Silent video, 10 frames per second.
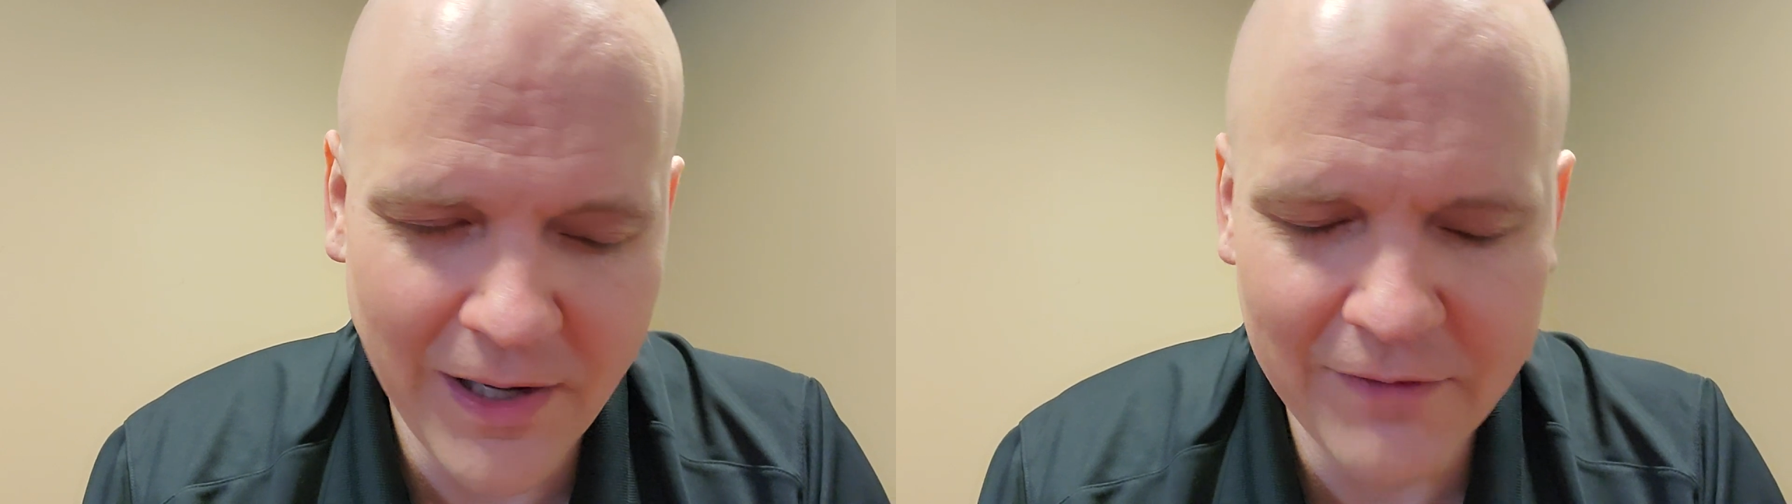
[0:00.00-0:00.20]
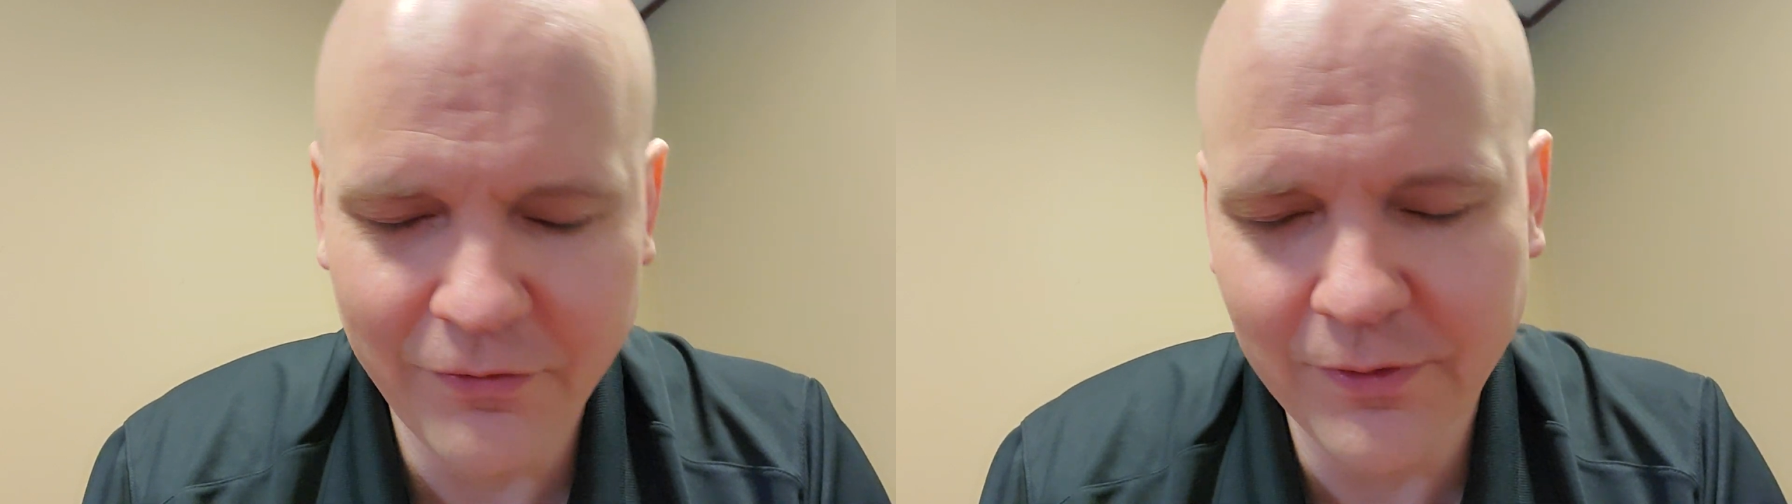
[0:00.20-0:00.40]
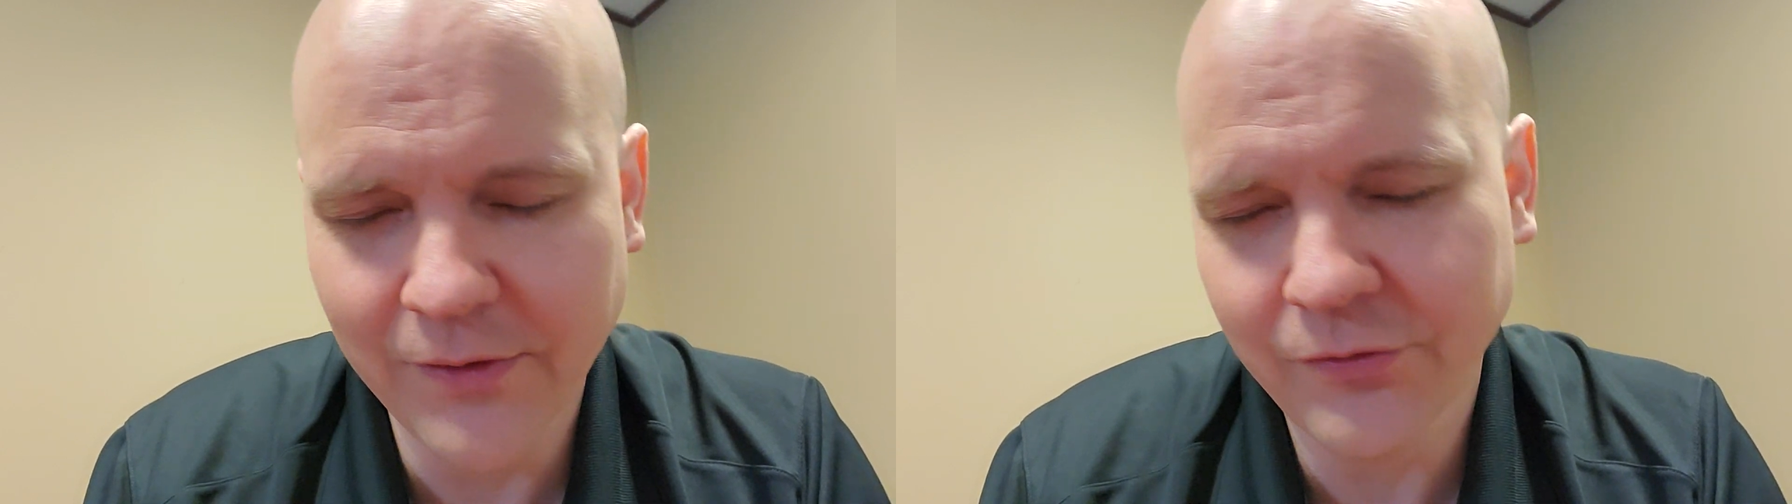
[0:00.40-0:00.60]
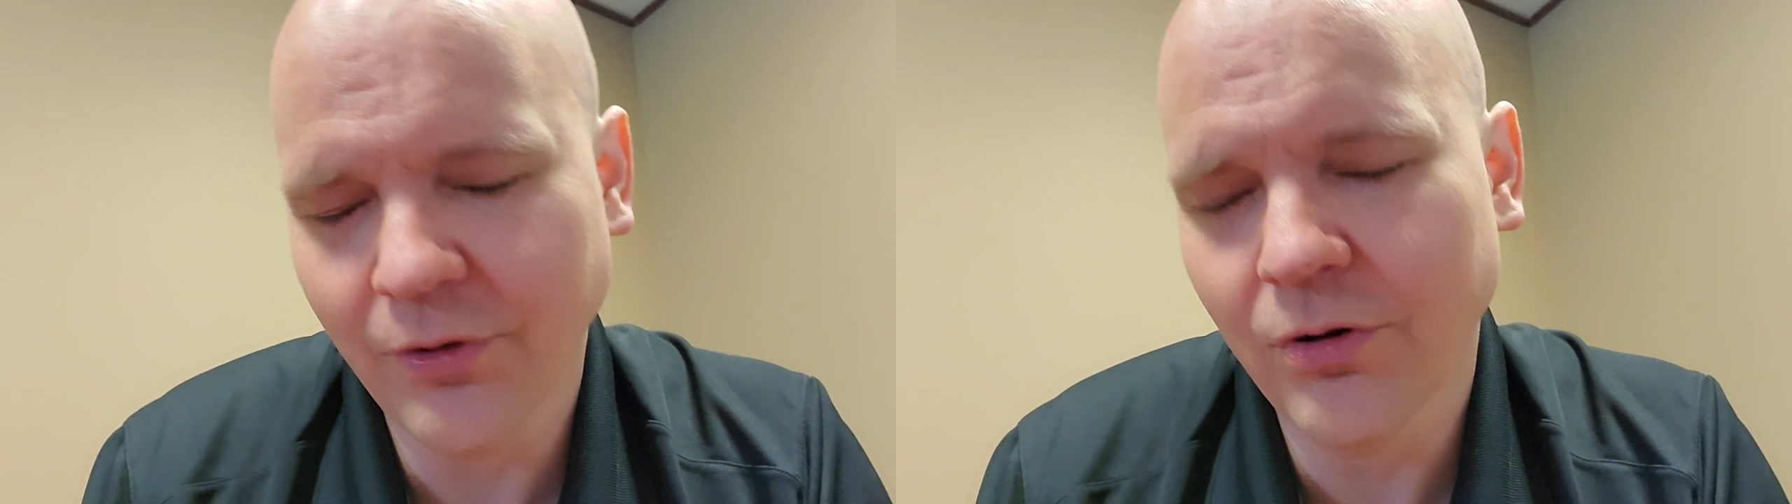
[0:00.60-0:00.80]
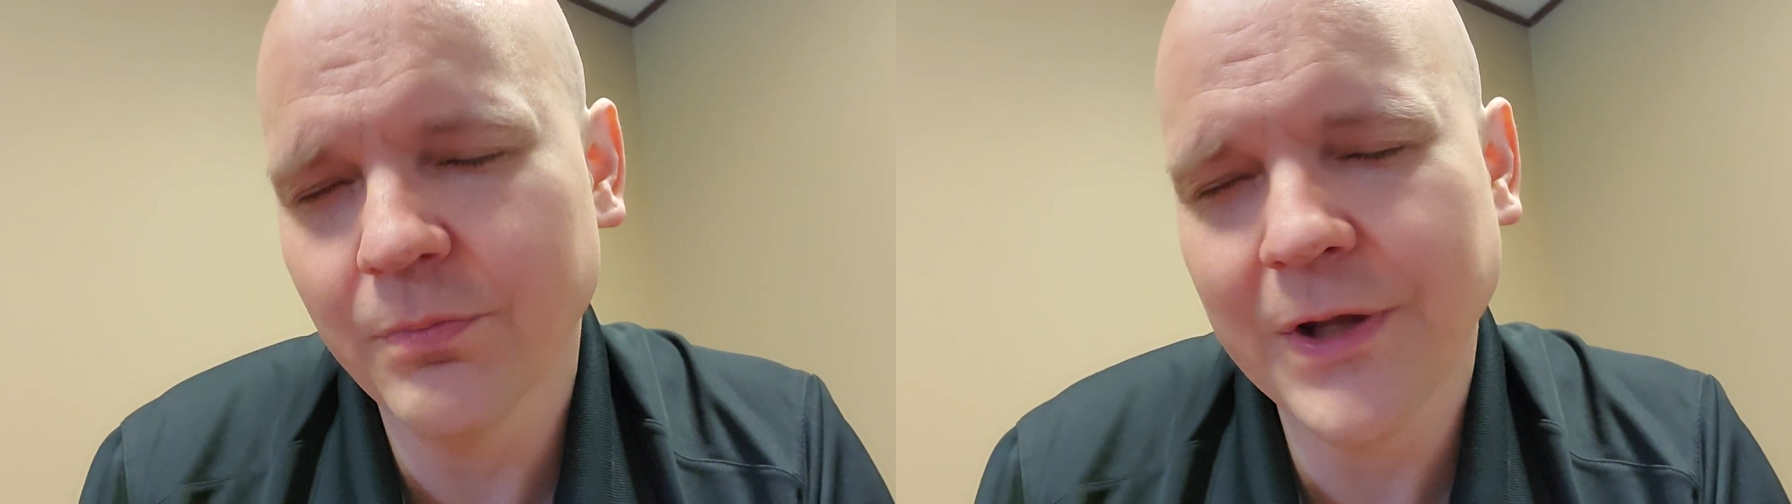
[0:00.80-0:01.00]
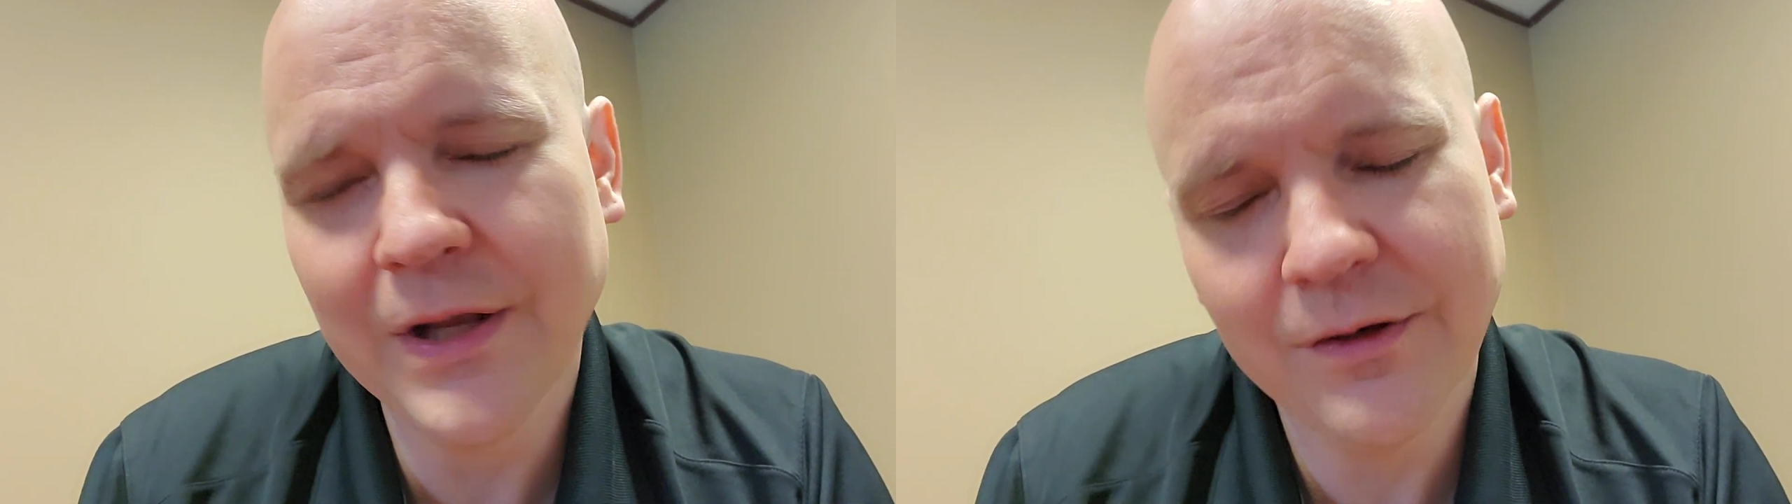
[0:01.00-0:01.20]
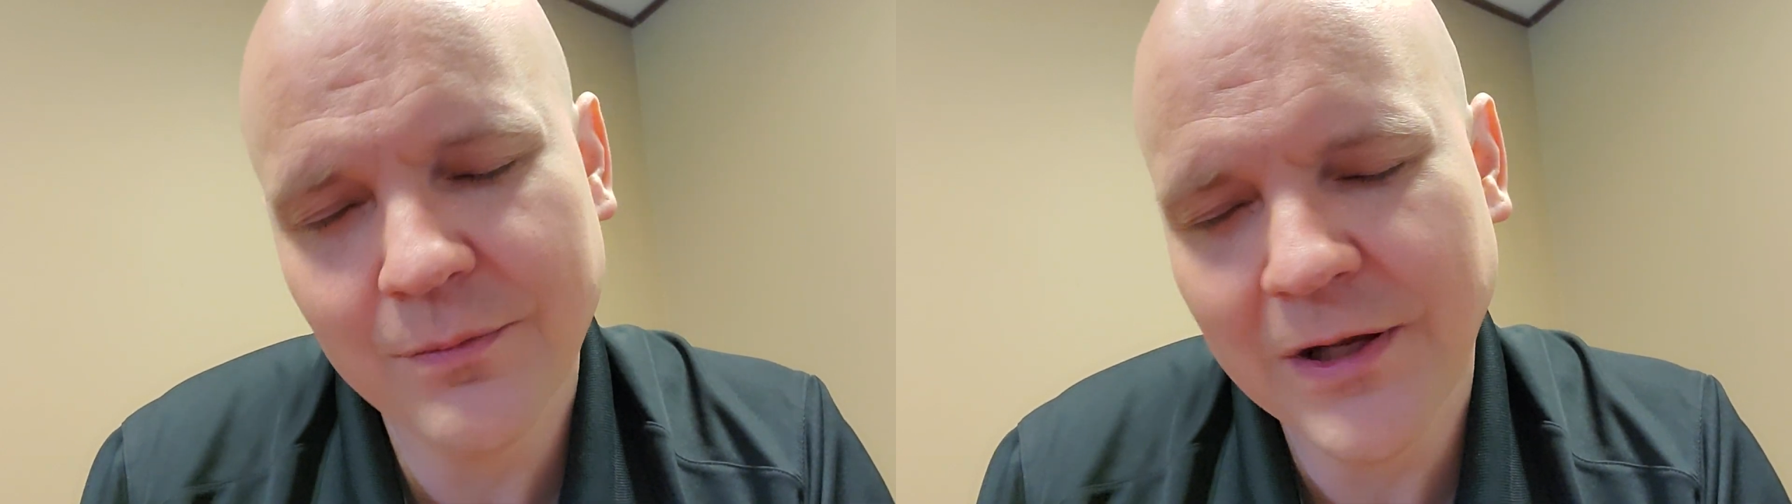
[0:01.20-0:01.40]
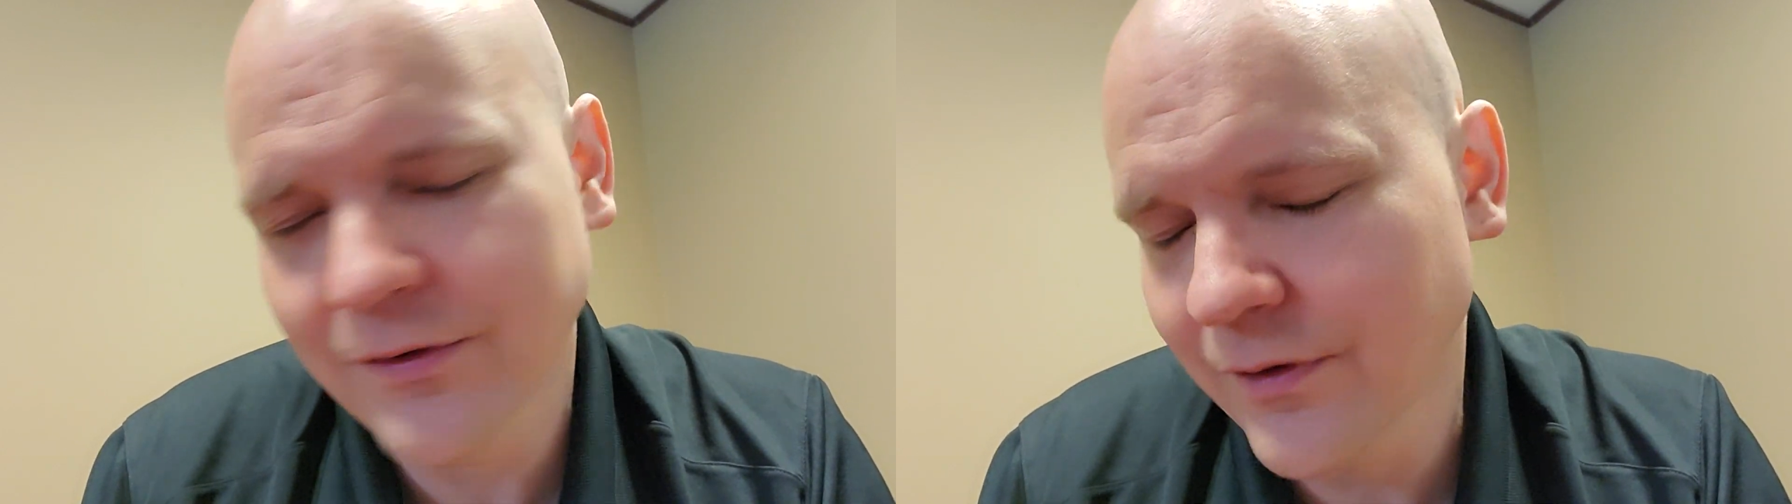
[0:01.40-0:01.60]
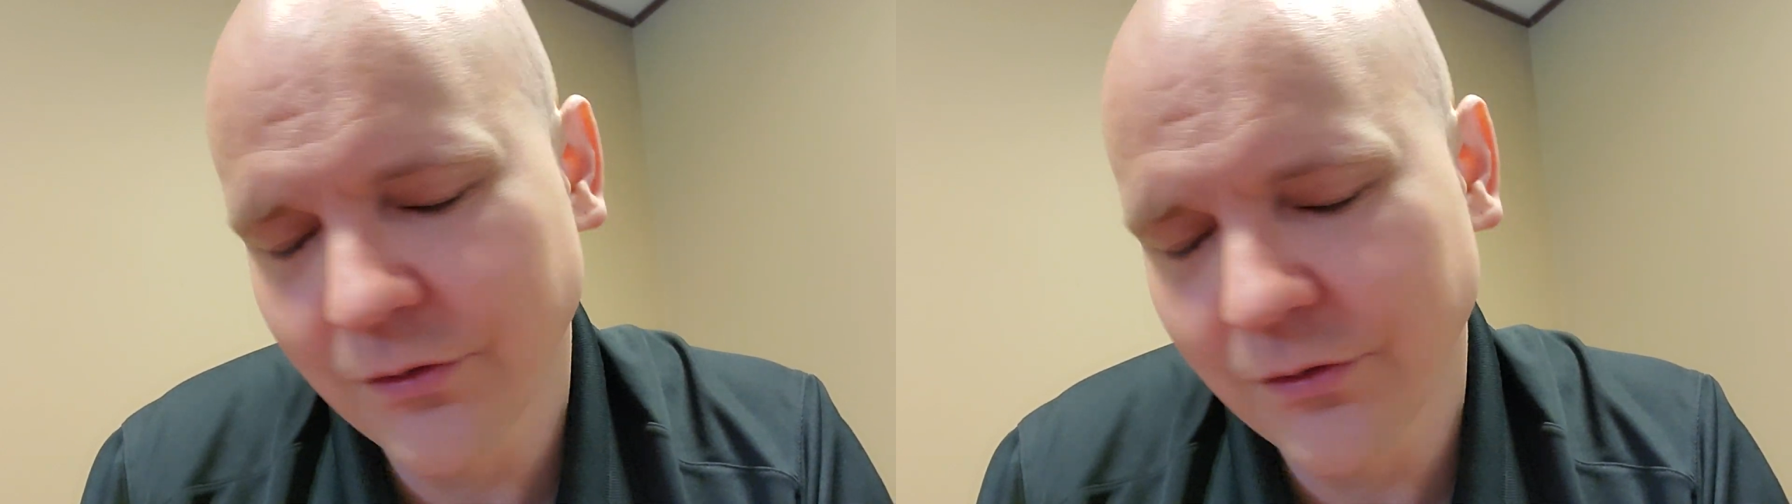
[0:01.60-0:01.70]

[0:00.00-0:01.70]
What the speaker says: mindfulness are all beginning to make